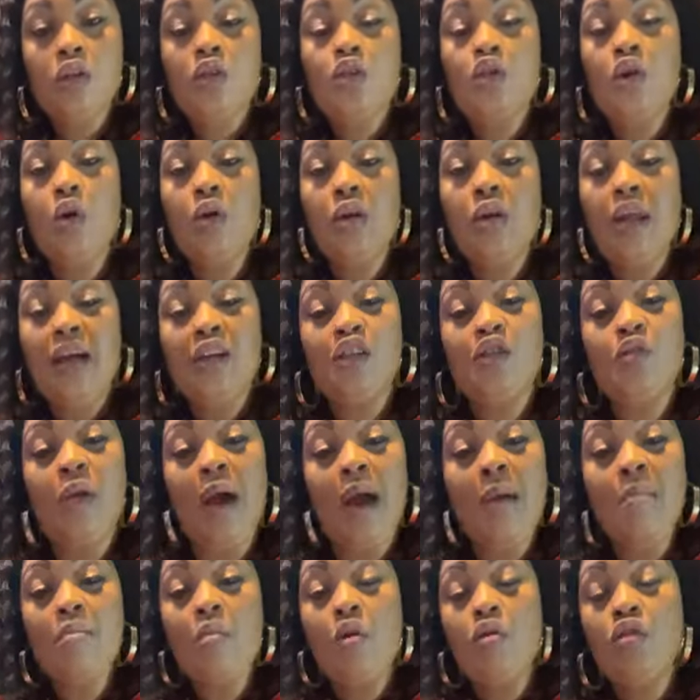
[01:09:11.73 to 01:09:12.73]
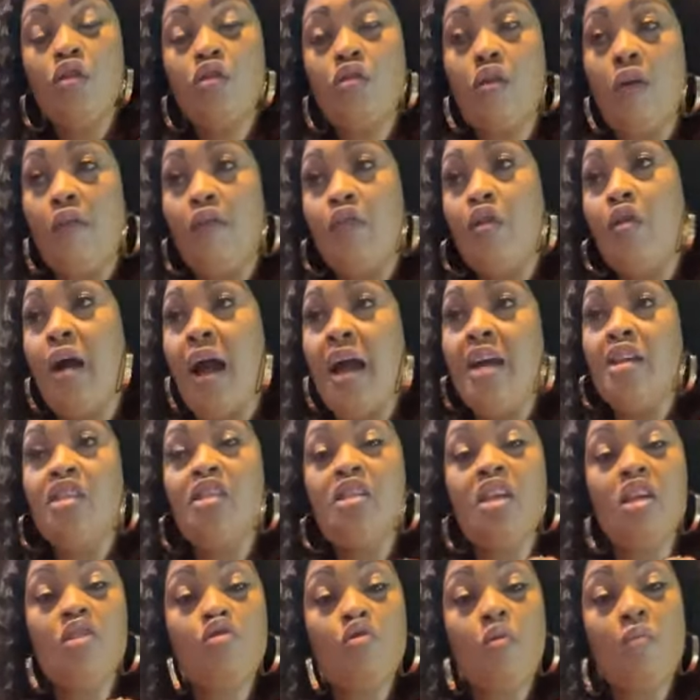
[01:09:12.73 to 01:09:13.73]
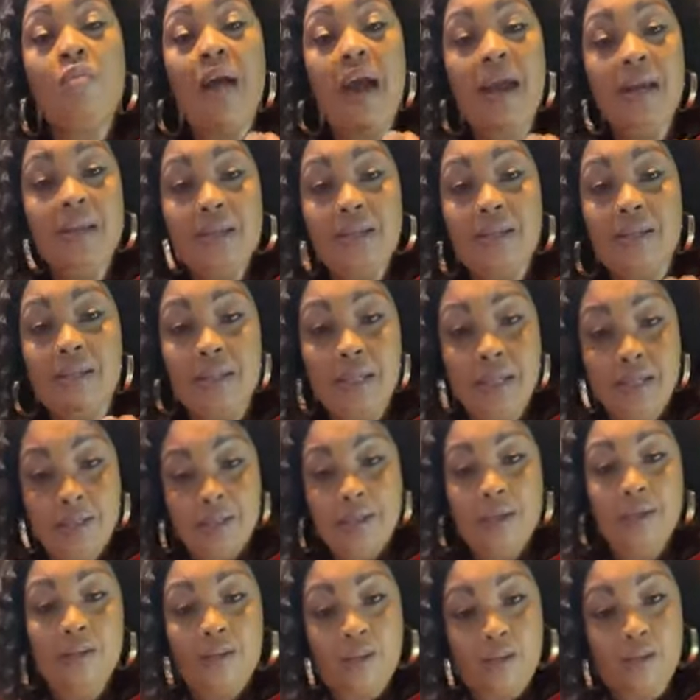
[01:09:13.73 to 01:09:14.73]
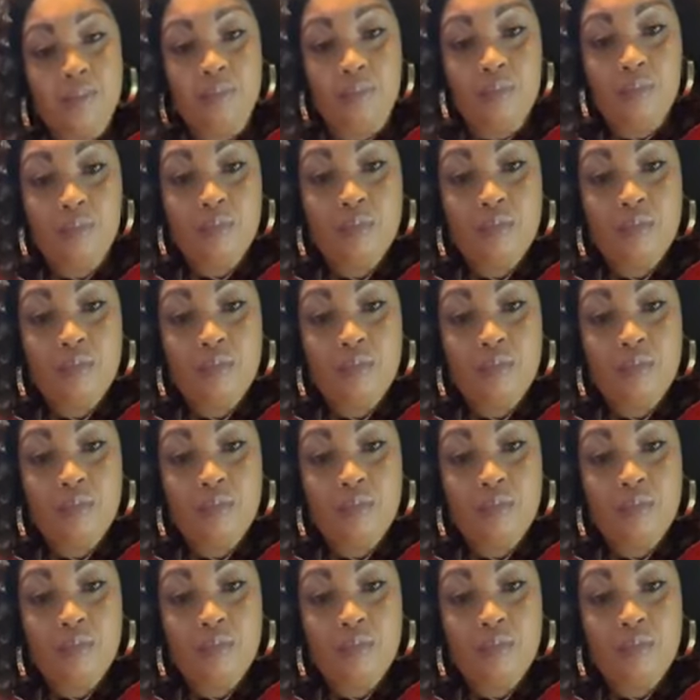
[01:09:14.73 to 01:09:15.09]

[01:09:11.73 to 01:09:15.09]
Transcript: So that's why most of you guys need to buy these seasonings,